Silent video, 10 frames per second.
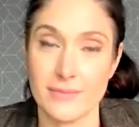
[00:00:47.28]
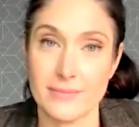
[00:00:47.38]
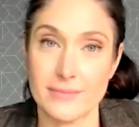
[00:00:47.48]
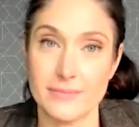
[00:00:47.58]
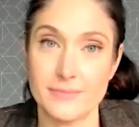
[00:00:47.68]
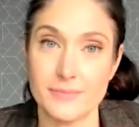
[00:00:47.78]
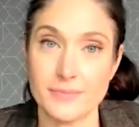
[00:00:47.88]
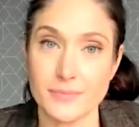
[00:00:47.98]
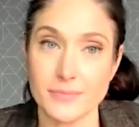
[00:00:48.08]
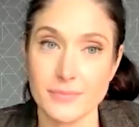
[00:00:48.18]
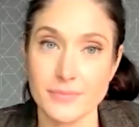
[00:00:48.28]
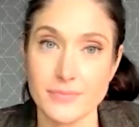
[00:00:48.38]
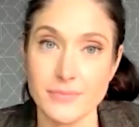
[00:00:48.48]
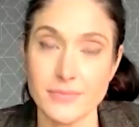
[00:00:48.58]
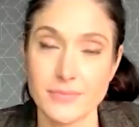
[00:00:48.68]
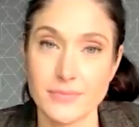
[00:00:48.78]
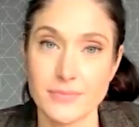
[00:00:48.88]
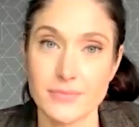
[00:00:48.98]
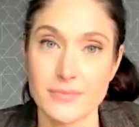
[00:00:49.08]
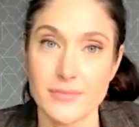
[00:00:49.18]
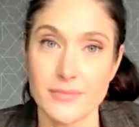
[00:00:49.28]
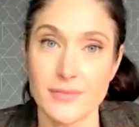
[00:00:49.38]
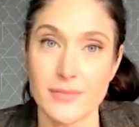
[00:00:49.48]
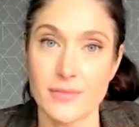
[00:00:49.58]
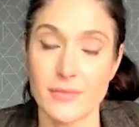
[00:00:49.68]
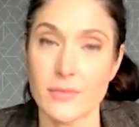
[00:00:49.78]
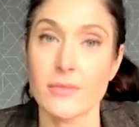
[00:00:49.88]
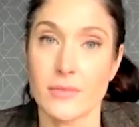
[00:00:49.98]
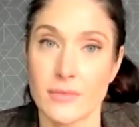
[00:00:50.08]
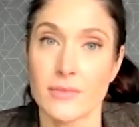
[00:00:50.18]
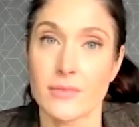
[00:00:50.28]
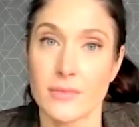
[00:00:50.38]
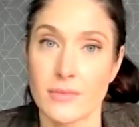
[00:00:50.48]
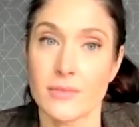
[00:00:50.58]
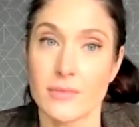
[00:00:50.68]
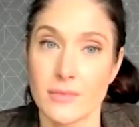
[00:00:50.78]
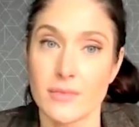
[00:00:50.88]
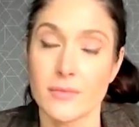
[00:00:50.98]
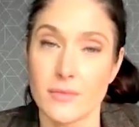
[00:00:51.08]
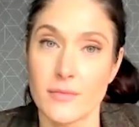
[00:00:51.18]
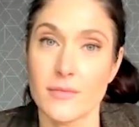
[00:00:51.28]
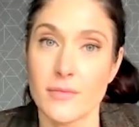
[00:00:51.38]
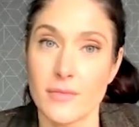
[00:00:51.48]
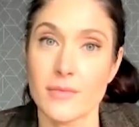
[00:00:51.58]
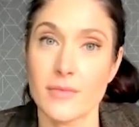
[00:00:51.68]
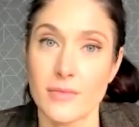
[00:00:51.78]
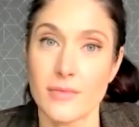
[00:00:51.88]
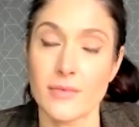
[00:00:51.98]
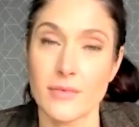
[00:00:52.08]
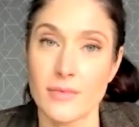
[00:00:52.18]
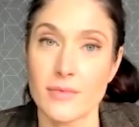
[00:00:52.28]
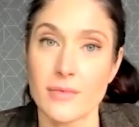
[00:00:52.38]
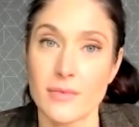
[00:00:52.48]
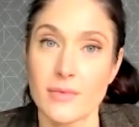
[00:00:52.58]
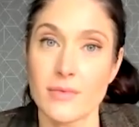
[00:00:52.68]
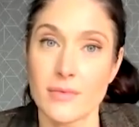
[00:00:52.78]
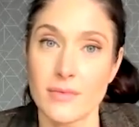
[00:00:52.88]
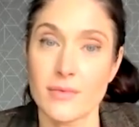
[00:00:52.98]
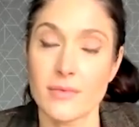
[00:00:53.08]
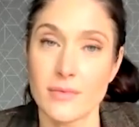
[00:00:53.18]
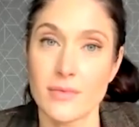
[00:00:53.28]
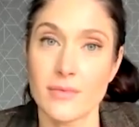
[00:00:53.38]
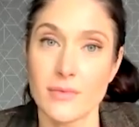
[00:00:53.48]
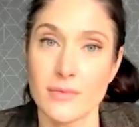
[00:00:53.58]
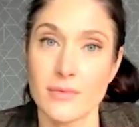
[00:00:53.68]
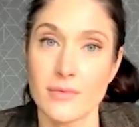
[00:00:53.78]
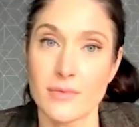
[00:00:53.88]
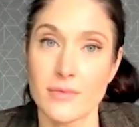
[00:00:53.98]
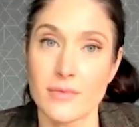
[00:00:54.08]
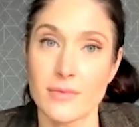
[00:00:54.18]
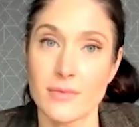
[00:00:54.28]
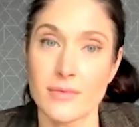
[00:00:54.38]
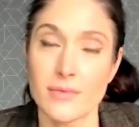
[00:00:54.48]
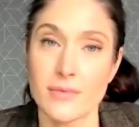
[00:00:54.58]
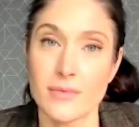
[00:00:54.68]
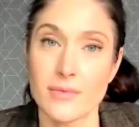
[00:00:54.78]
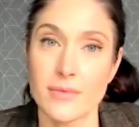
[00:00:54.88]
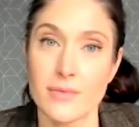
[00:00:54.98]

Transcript: (not speaking)